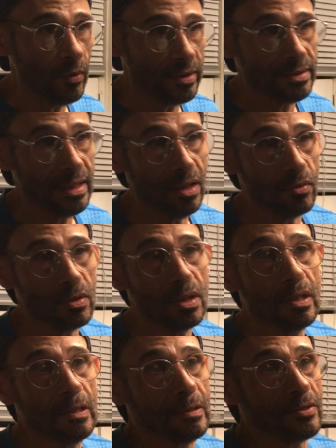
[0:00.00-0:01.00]
went down.
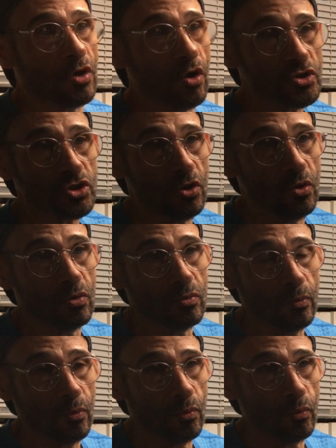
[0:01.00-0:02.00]
Also,
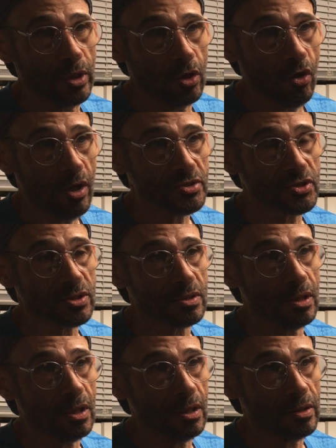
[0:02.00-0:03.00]
we lost
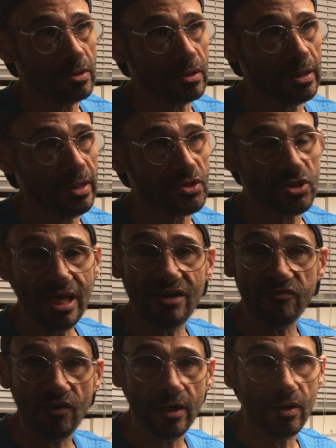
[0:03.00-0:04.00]
the
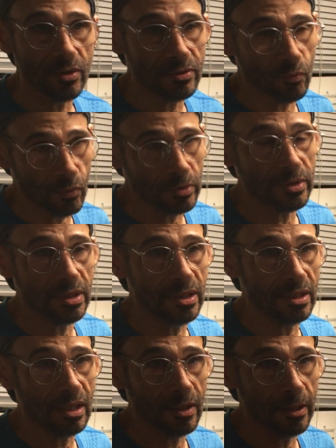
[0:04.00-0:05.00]
sapphire,
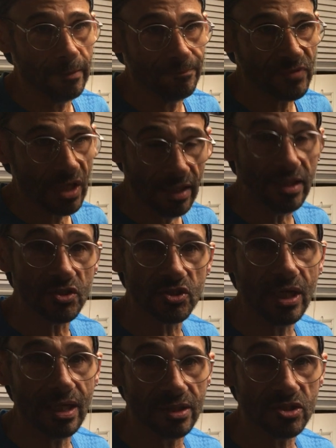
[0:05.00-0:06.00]
the cutting
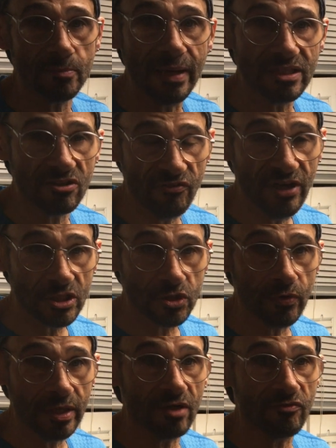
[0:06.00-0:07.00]
stylus
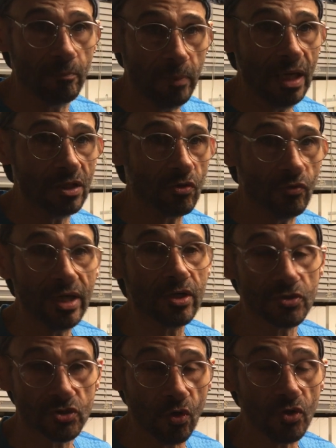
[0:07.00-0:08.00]
manufacturing of Apollo
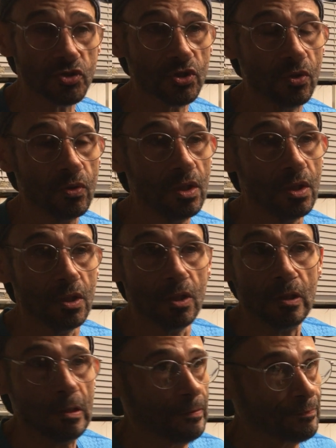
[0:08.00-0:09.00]
Records also.
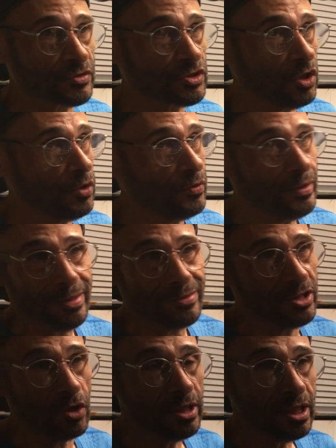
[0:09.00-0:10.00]
So
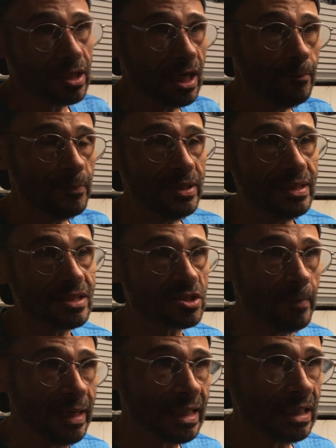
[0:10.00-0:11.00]
the only company
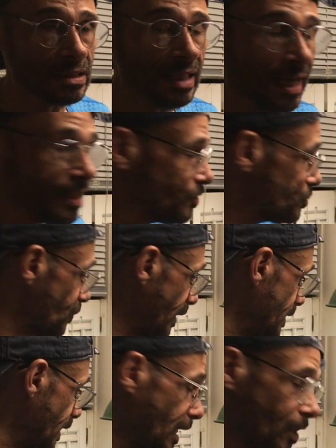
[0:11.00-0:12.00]
that's making lacquers
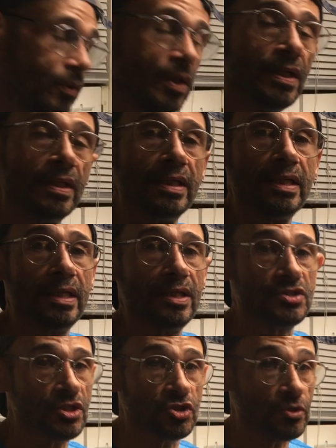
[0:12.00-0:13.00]
right now
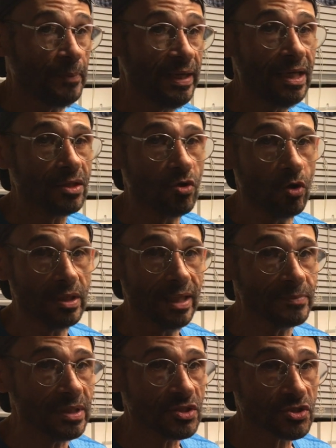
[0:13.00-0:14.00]
is in Japan, called
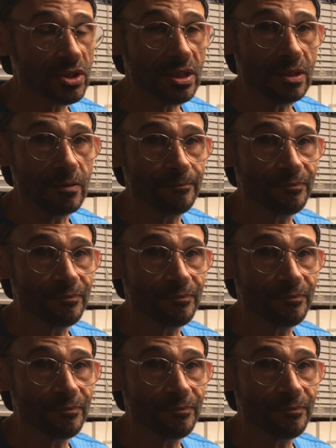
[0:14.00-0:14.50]
MDC.